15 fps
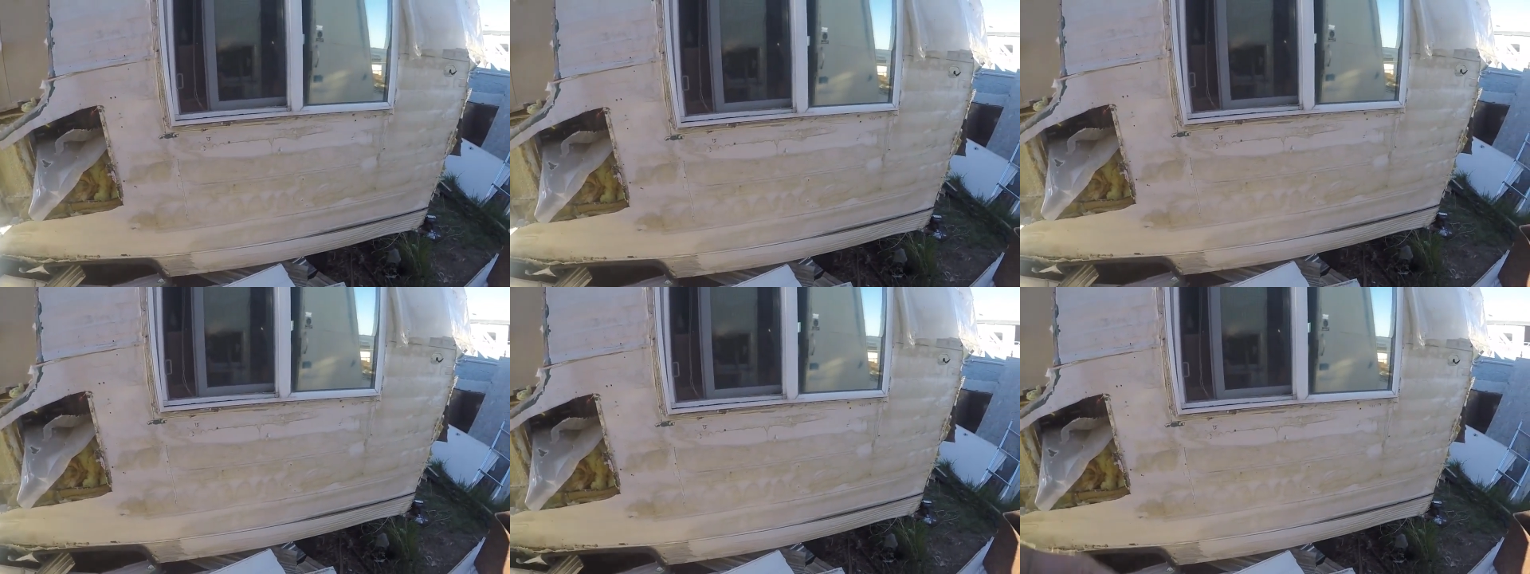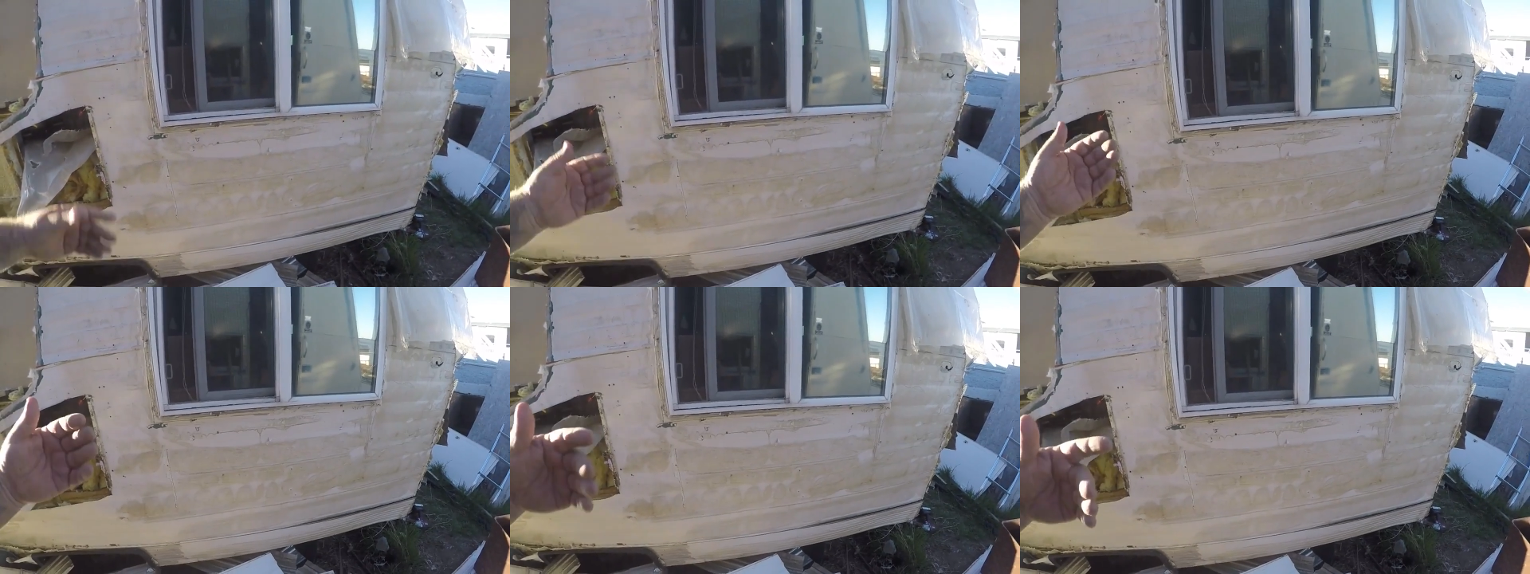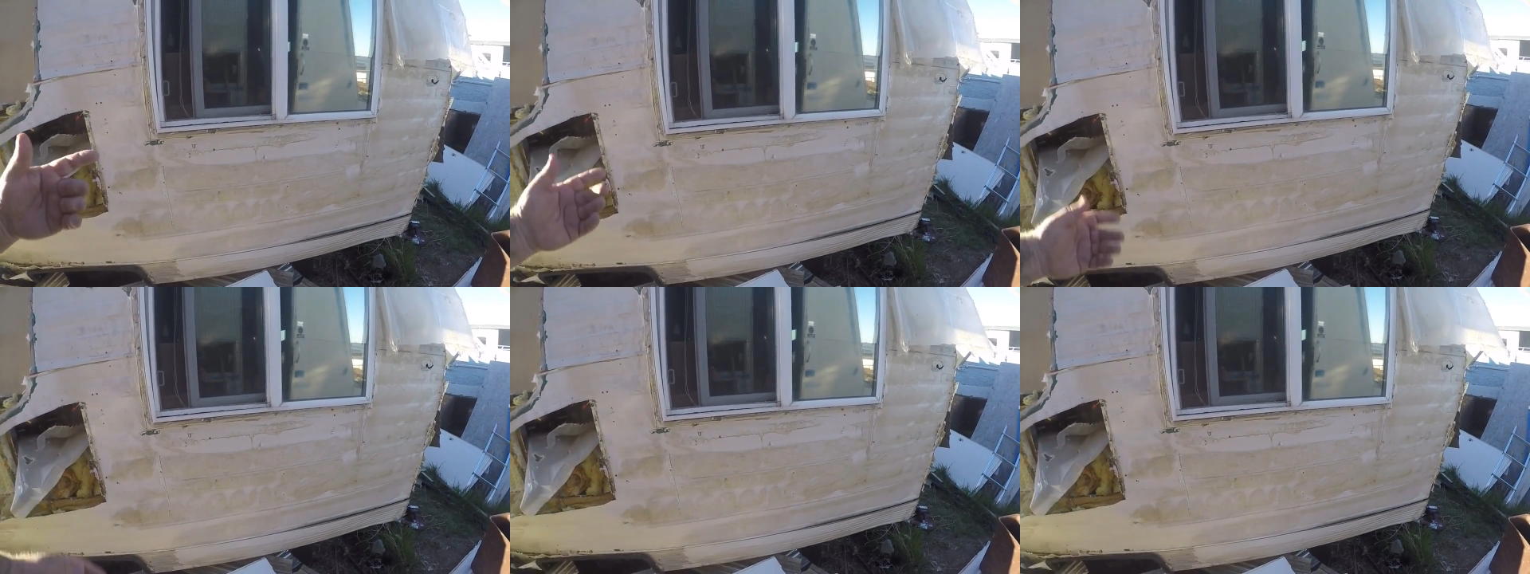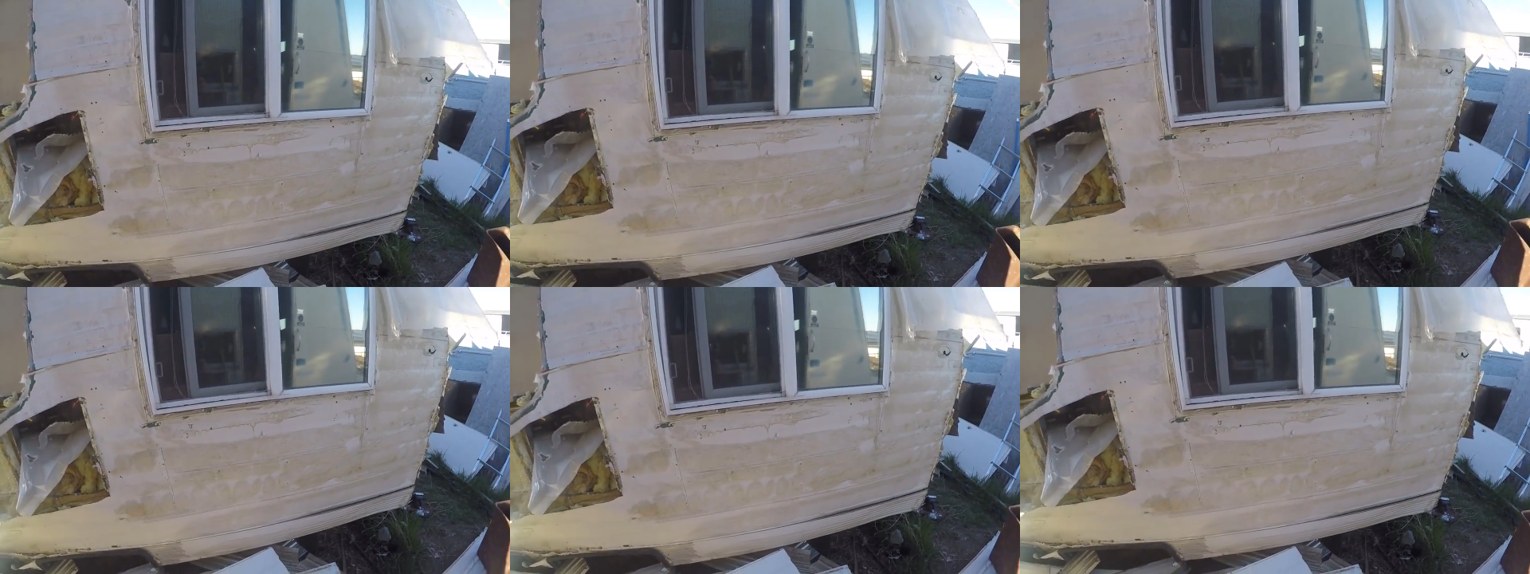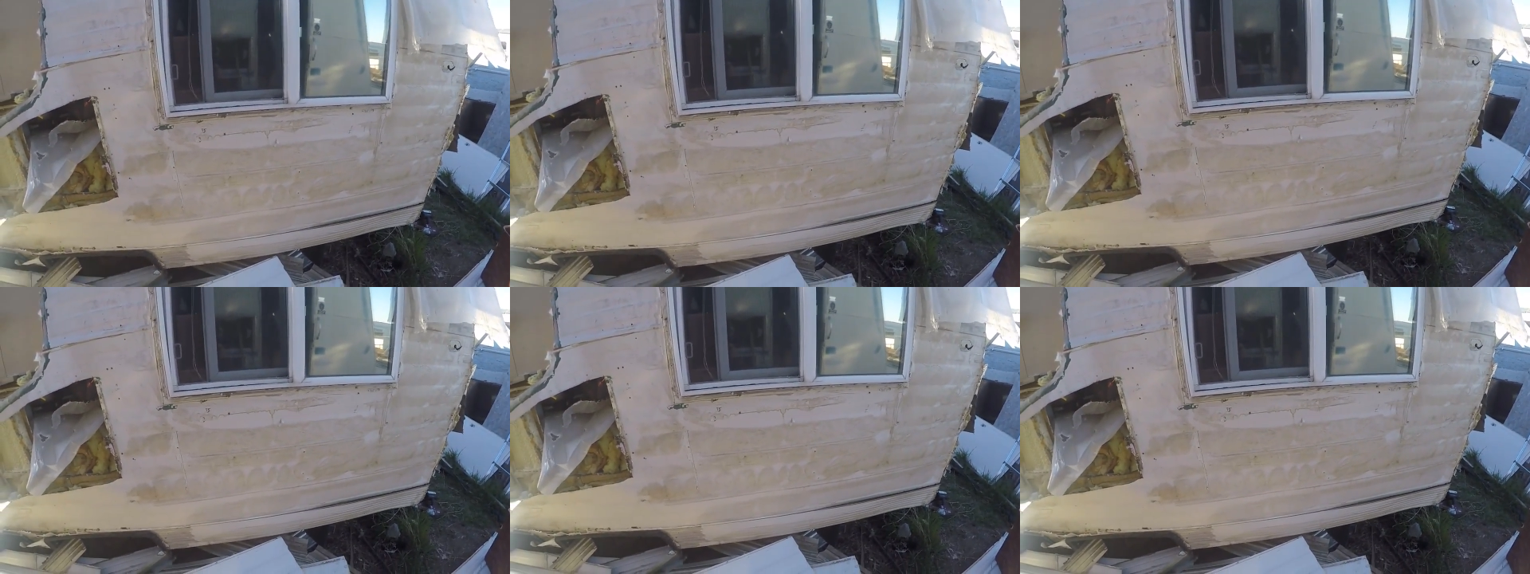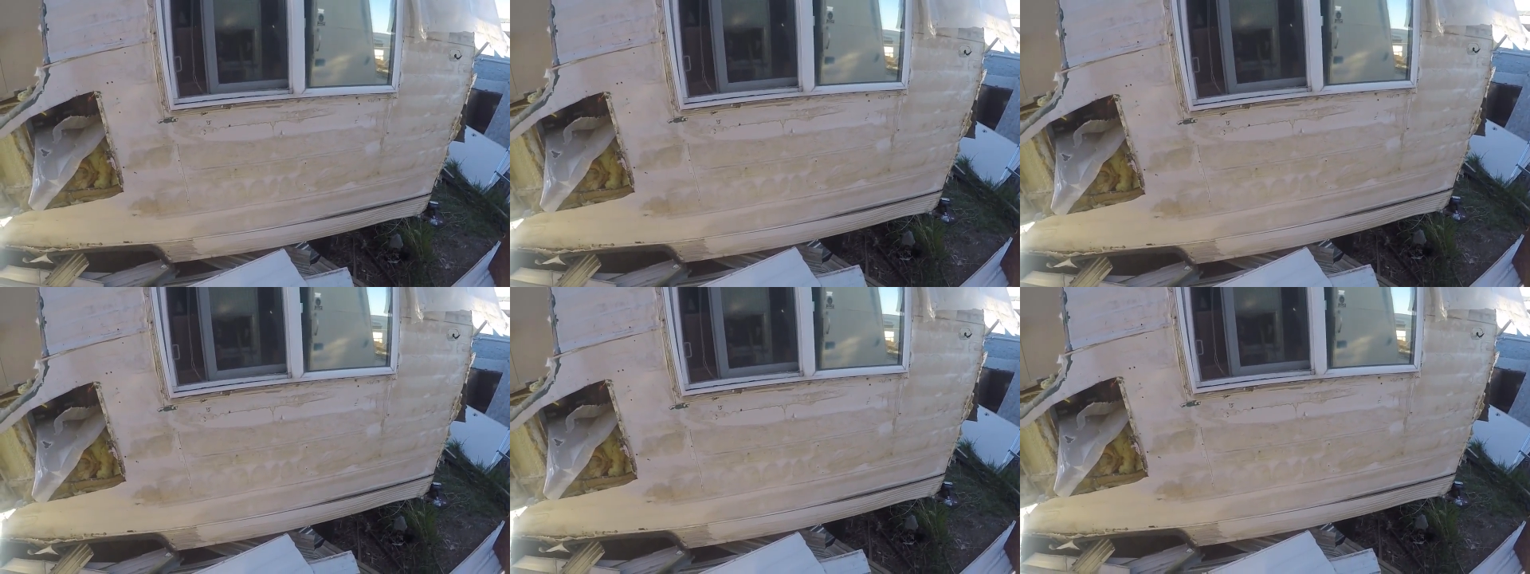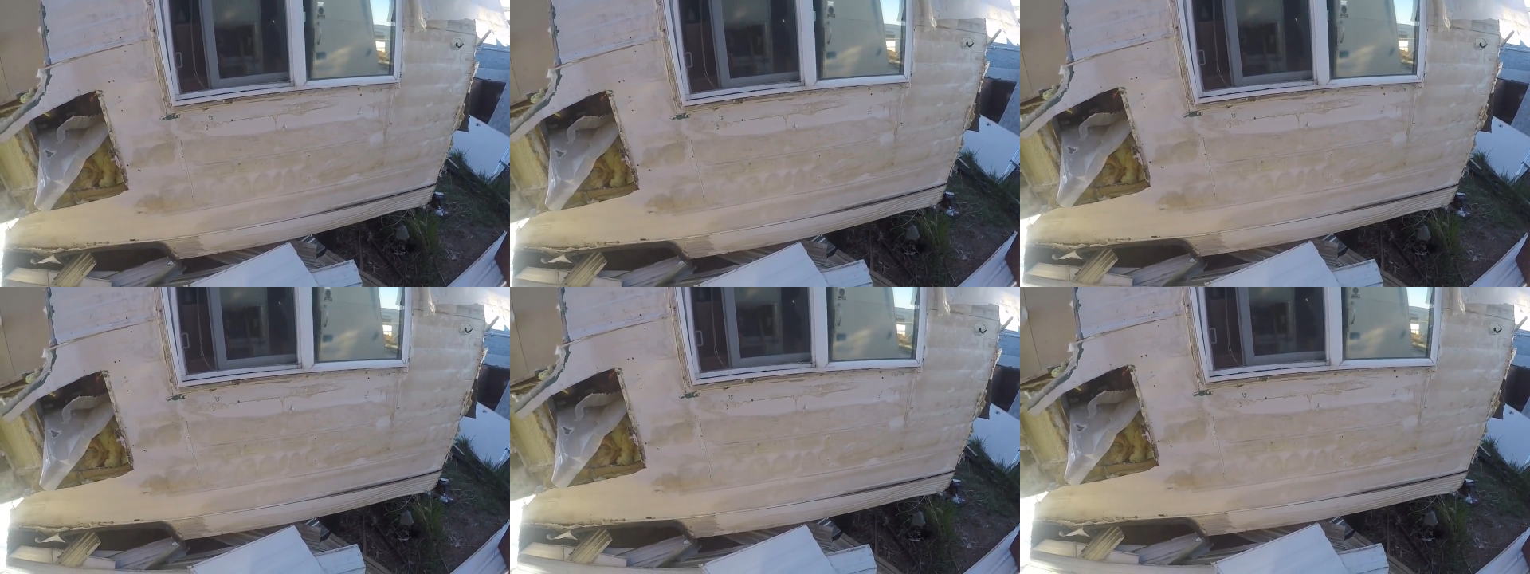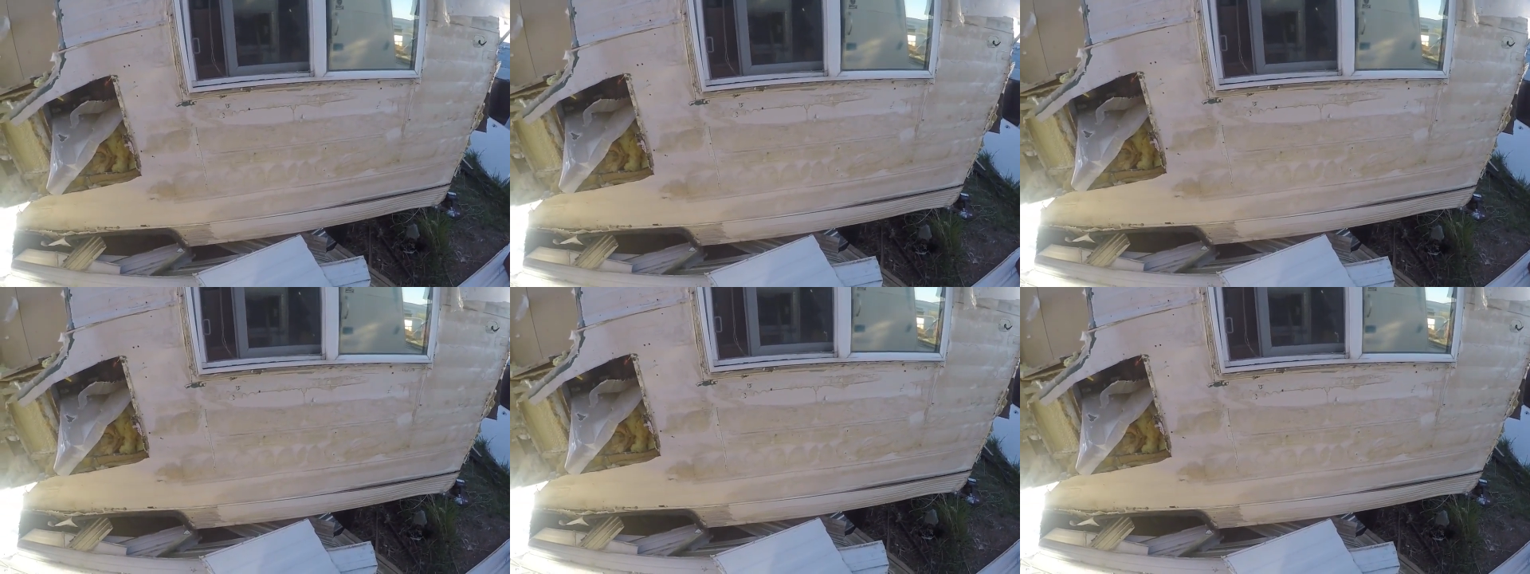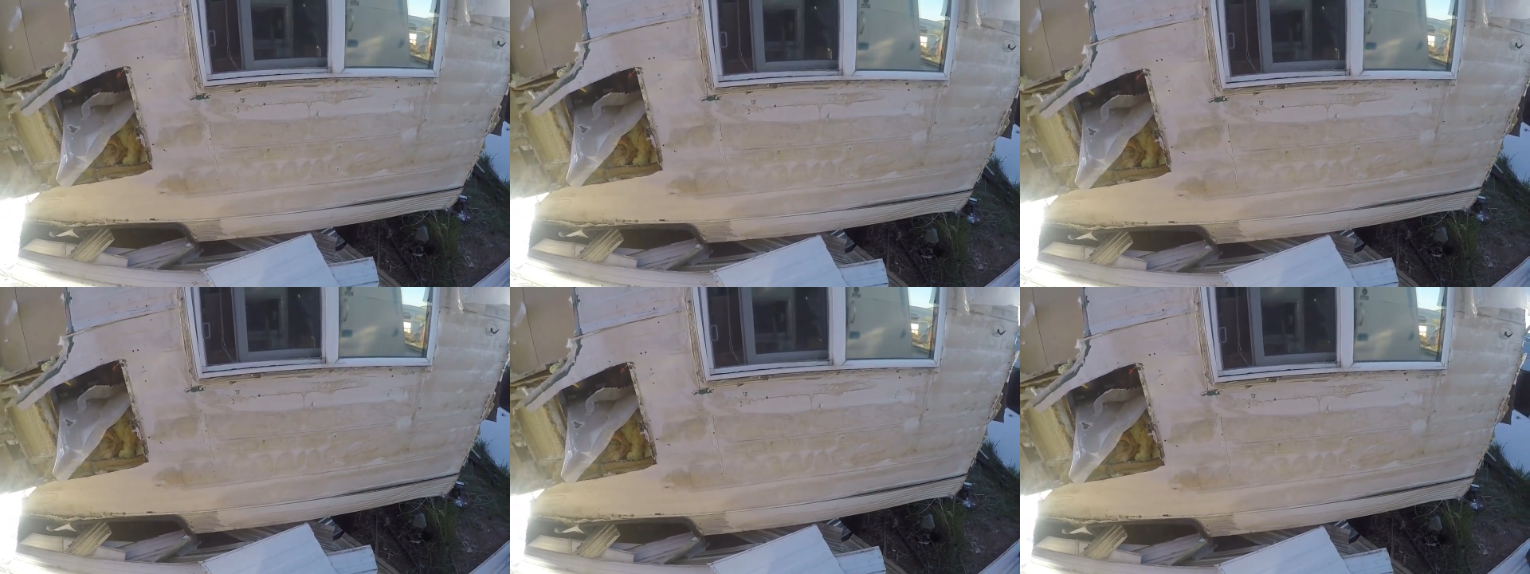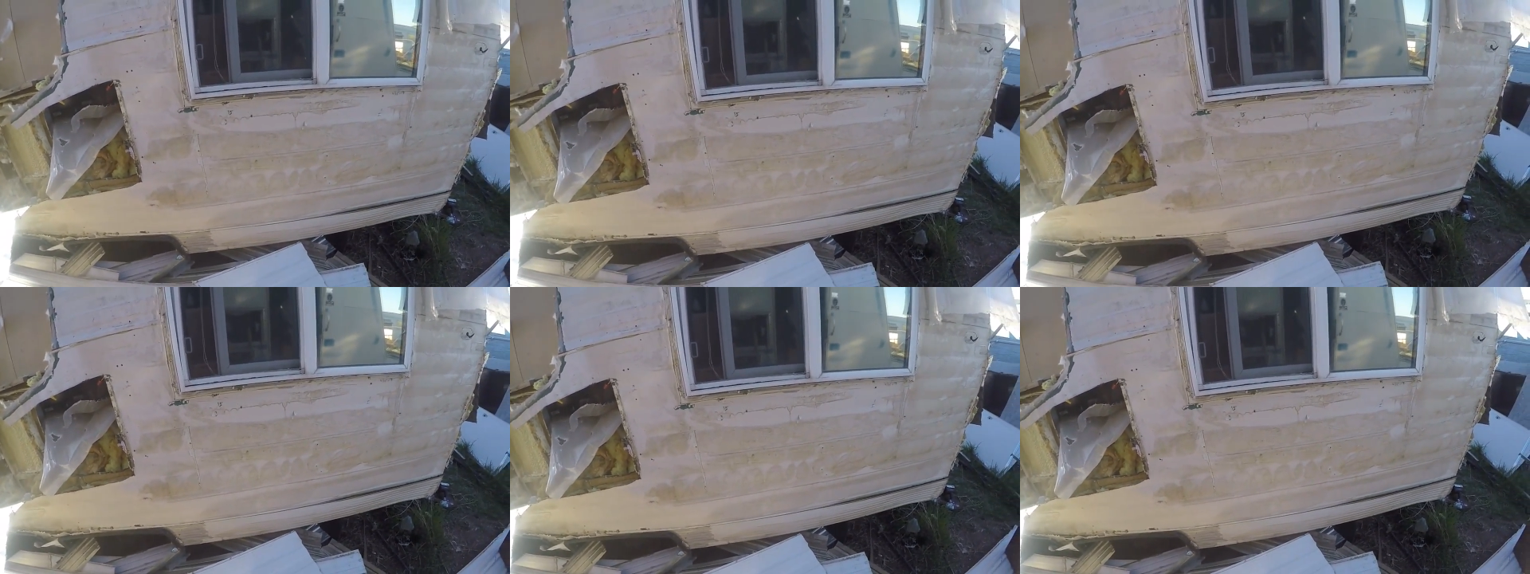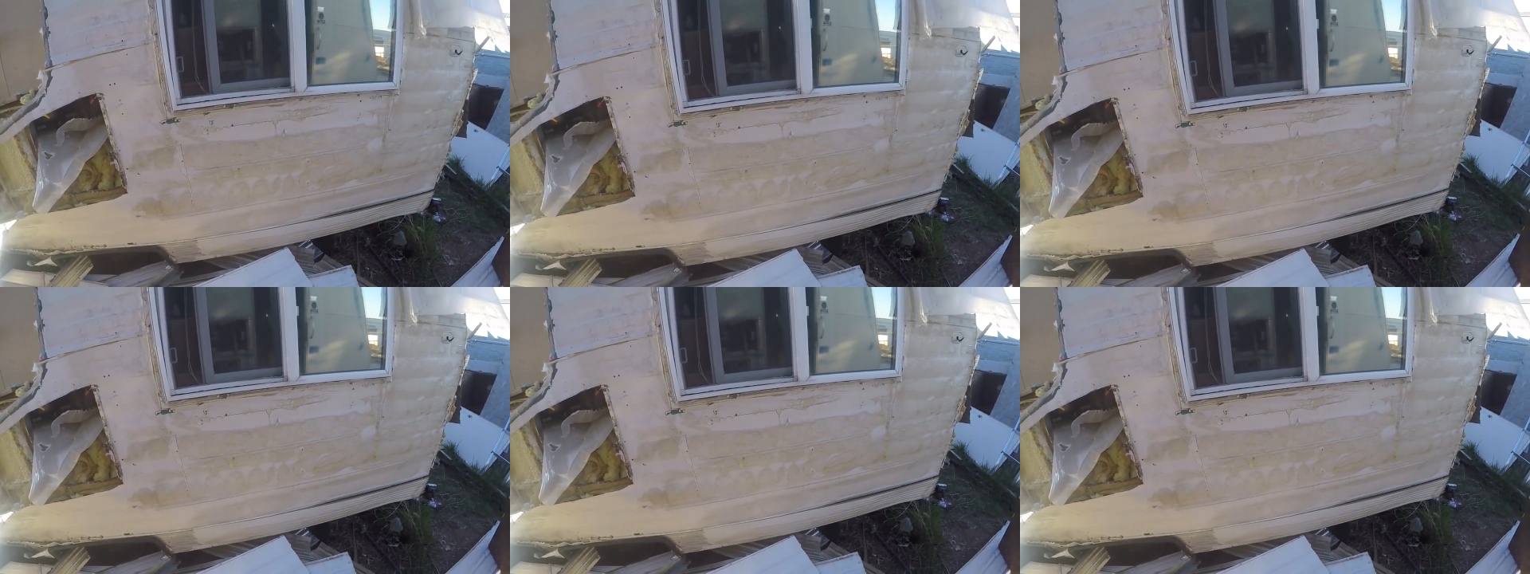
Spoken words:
[unreadable: no face in view]